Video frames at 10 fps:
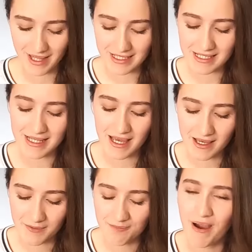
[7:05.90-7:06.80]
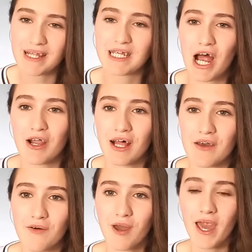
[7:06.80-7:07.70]
This is like my entire
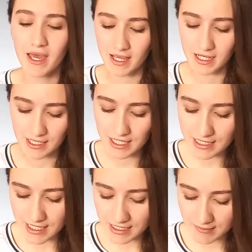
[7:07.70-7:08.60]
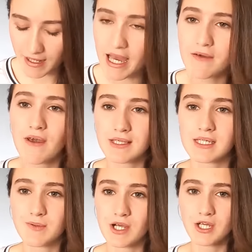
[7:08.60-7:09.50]
life, okay? This is my face
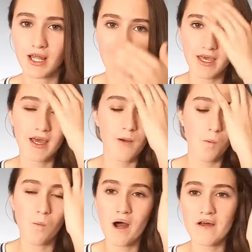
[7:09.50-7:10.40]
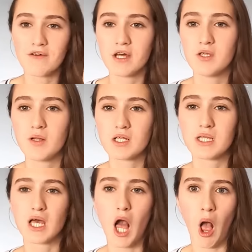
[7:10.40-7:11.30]
expression. Like, whatever I do,
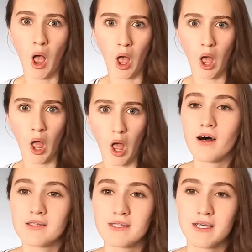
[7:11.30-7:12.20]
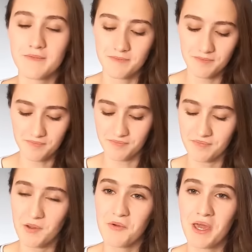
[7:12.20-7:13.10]
it's like, honestly,
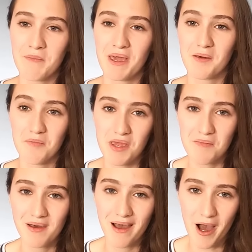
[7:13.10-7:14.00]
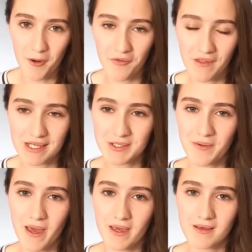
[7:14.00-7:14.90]
we can make a meme out of this,
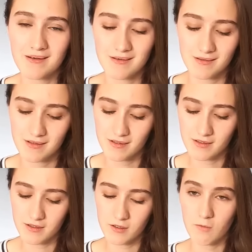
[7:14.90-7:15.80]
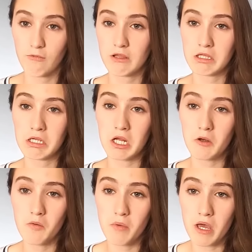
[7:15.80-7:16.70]
okay? When the D
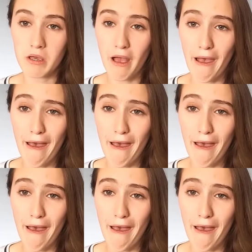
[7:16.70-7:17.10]
too big.